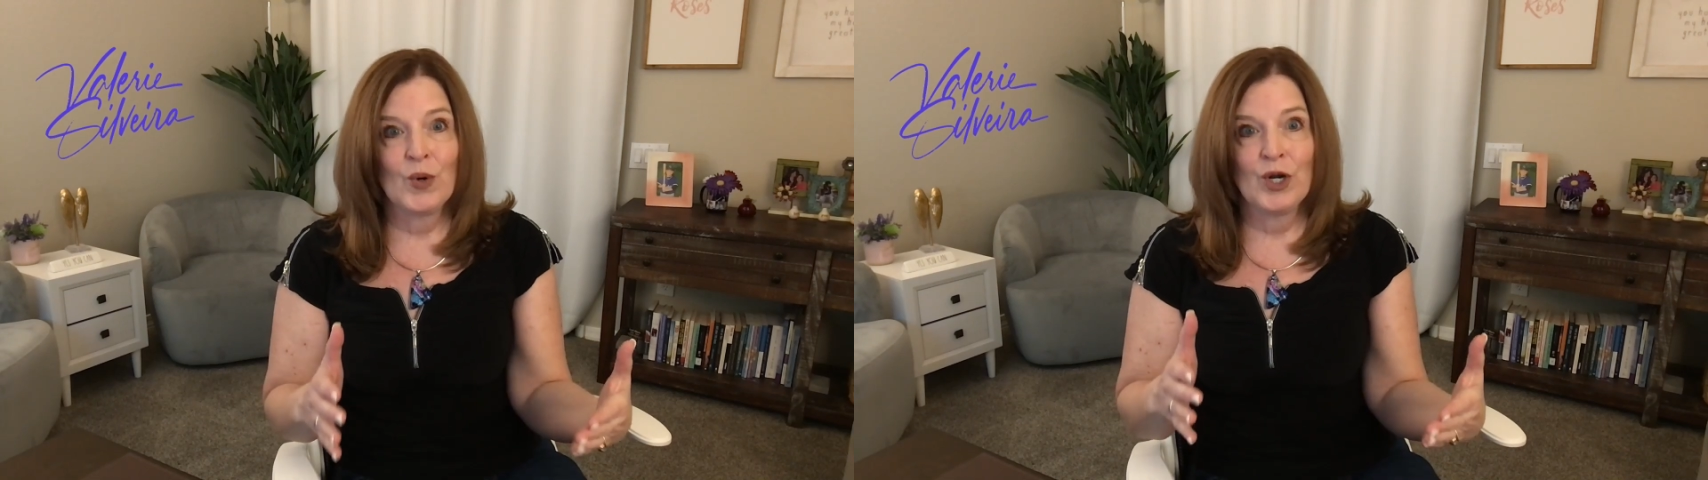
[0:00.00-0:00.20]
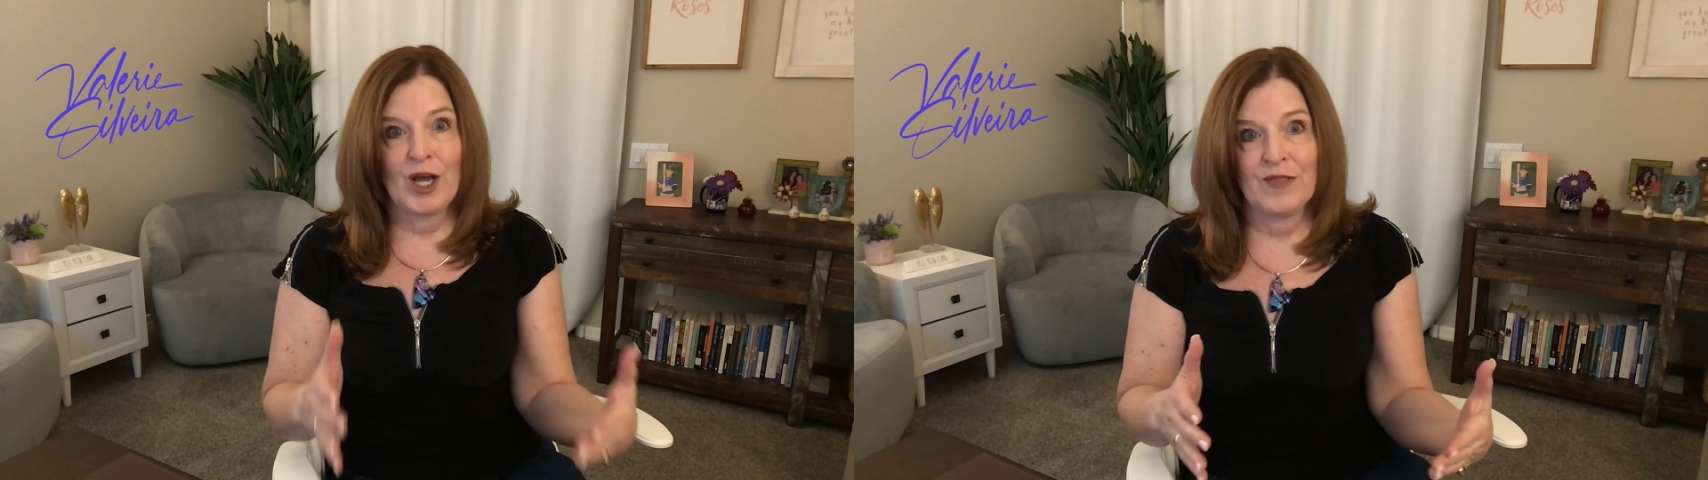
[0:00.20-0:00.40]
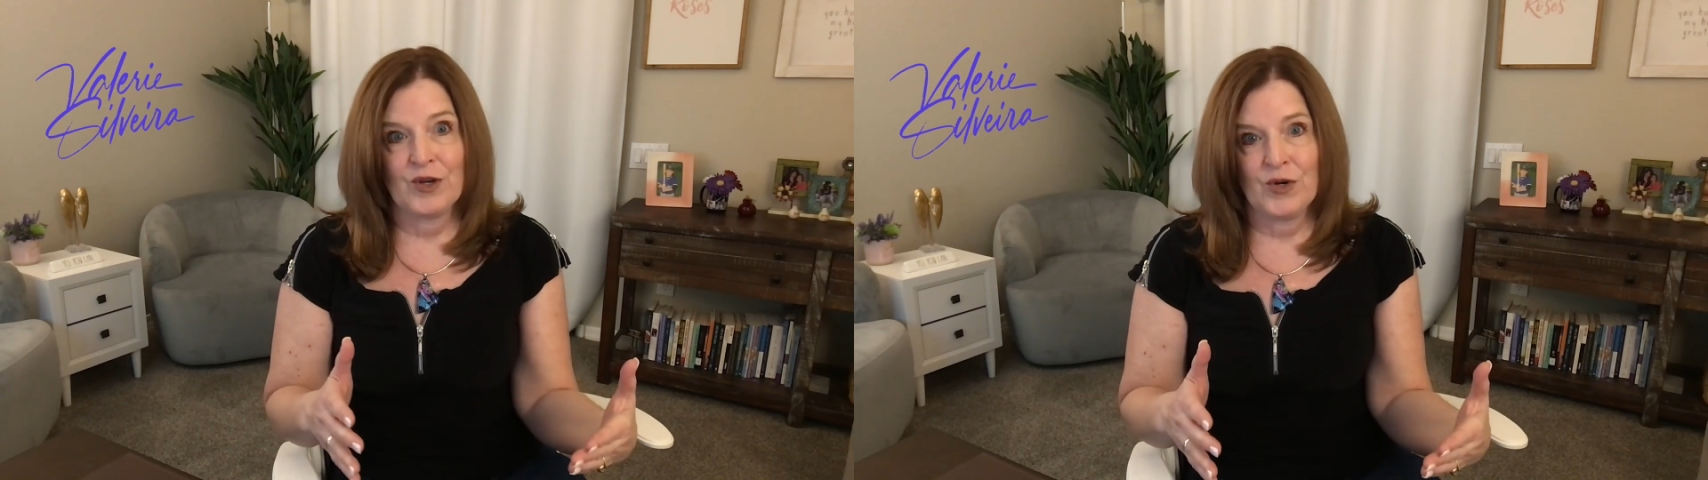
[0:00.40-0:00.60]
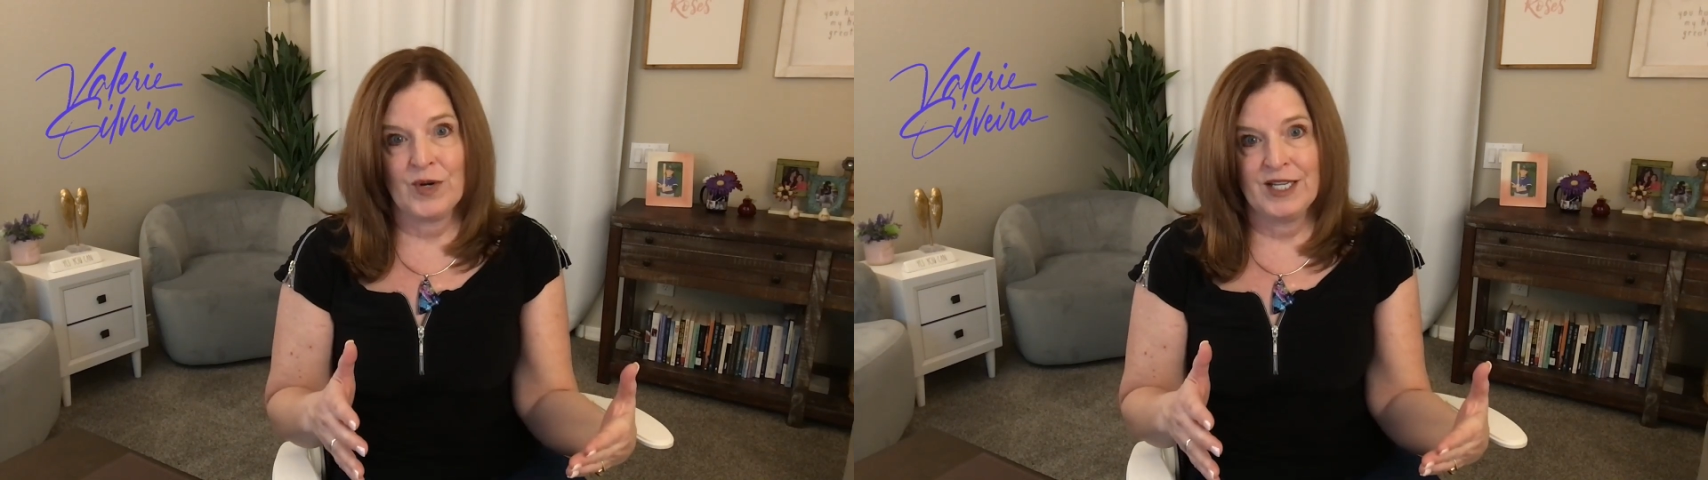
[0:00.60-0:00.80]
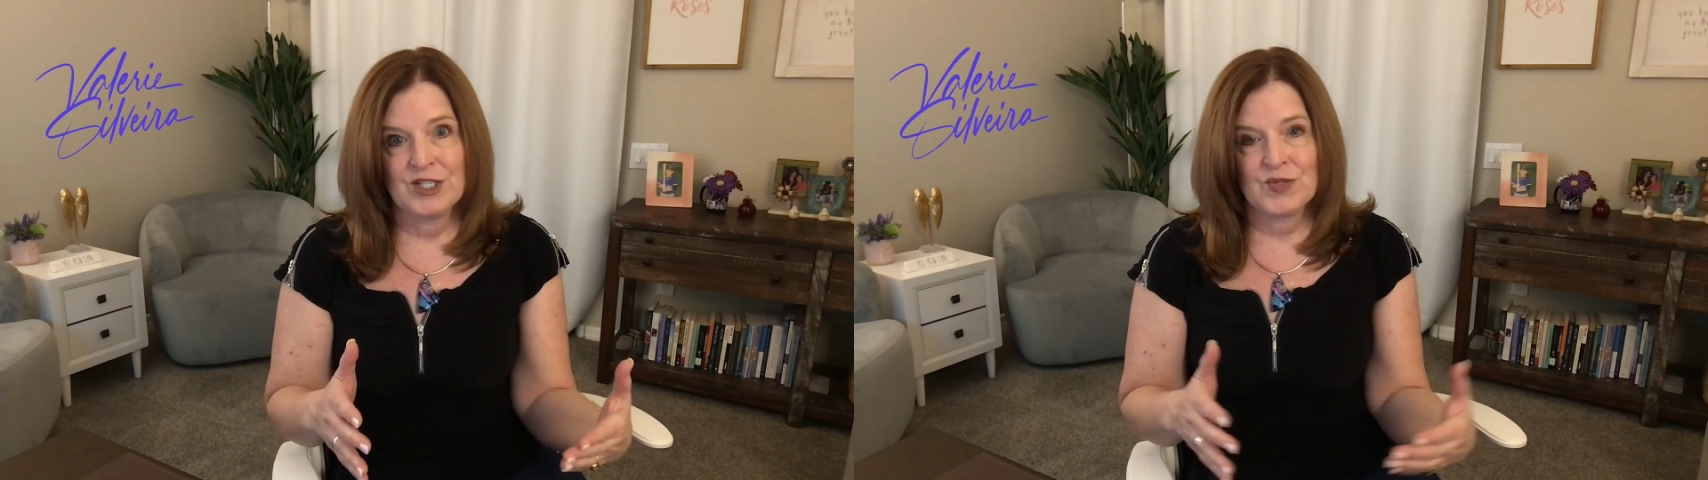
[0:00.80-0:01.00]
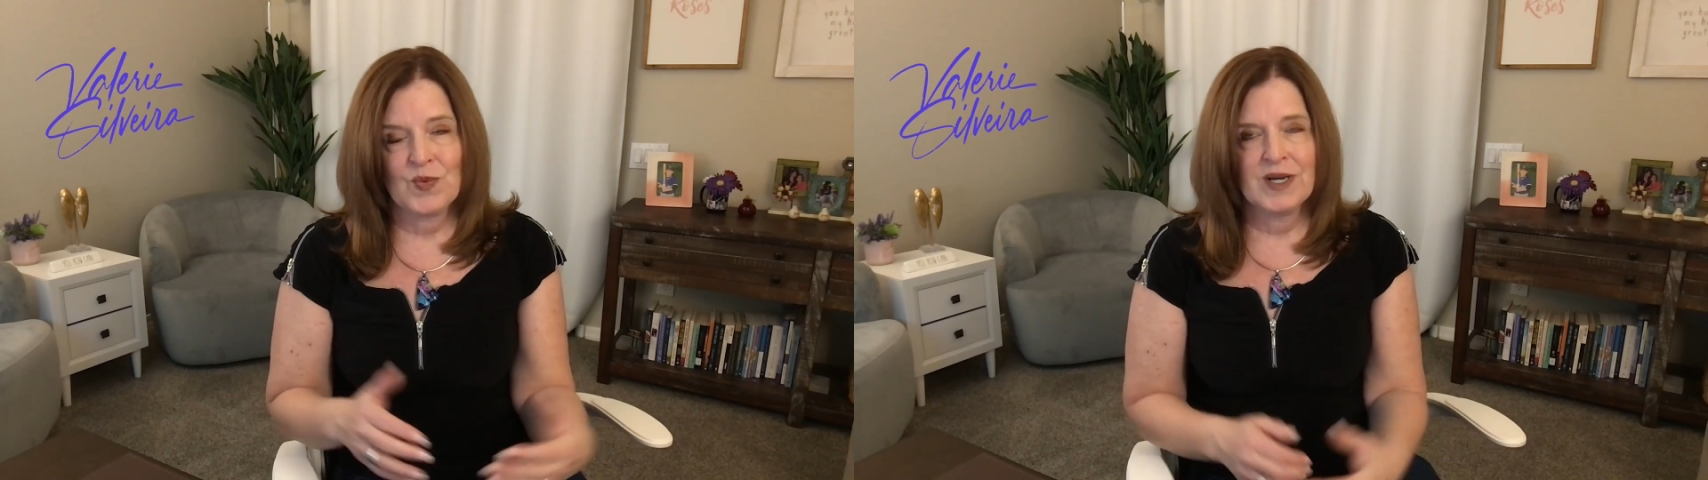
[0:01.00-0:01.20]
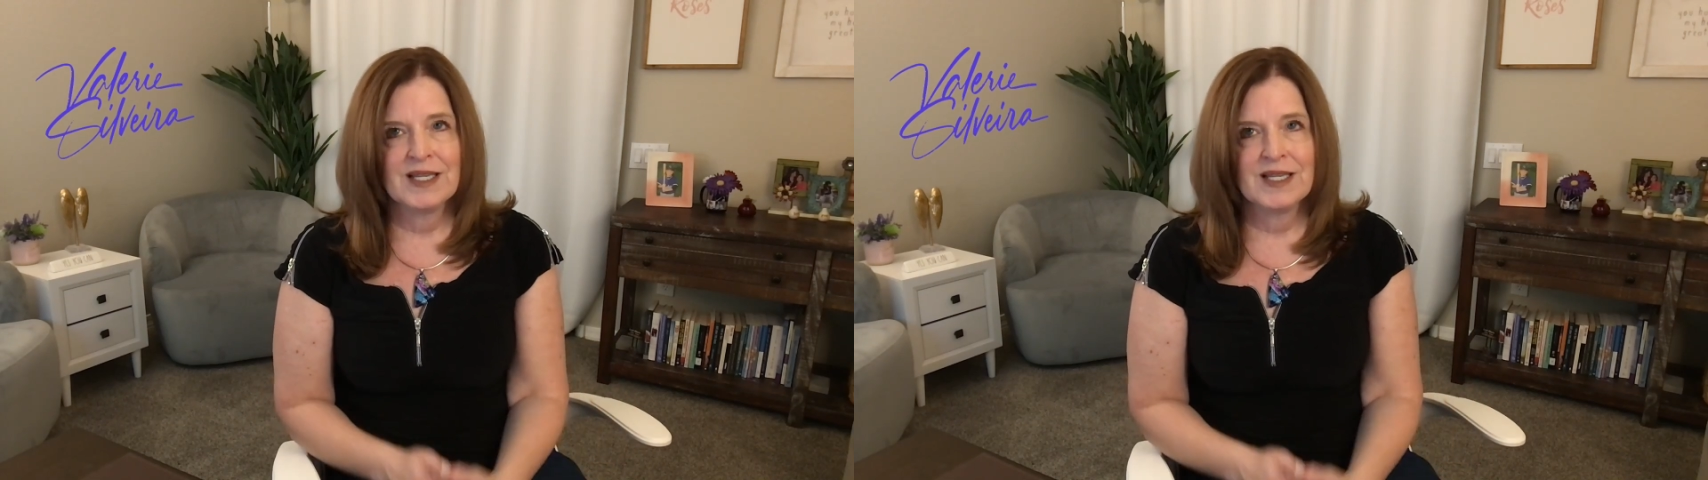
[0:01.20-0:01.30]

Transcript: not the courageous one?